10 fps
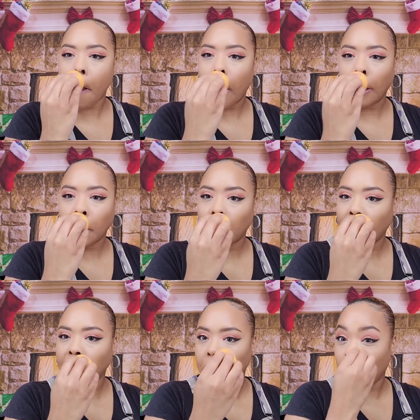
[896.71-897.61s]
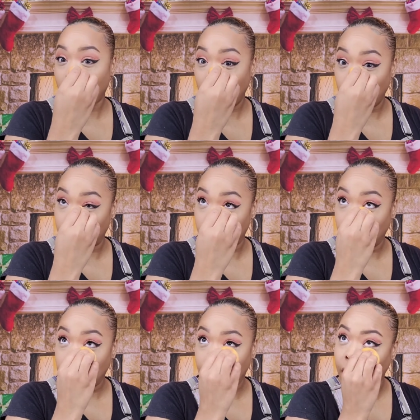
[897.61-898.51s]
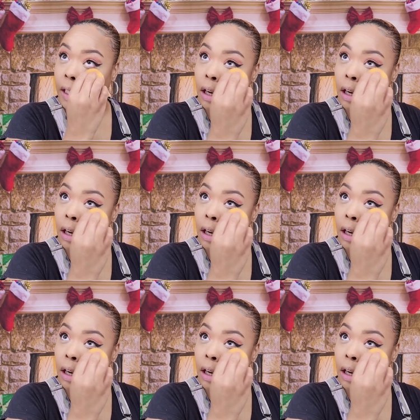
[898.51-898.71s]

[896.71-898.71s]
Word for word: I do like to, at the beginning,